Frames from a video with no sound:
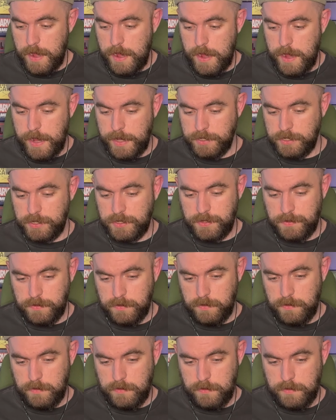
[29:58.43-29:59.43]
I just
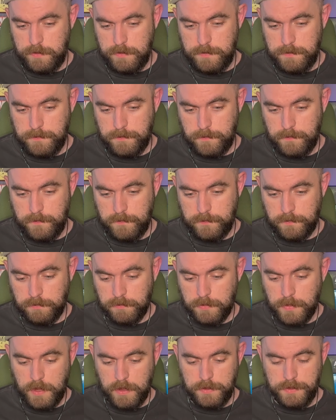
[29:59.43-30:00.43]

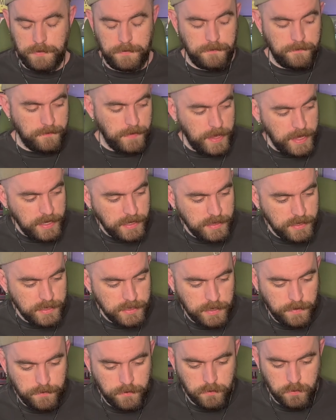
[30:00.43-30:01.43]
the vagueness
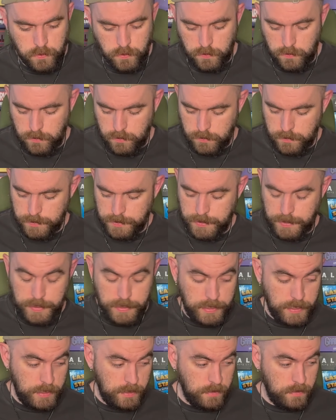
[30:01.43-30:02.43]
of the rules,
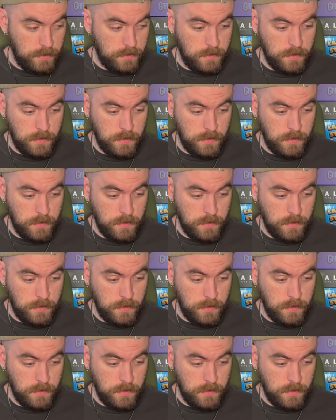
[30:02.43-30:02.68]
the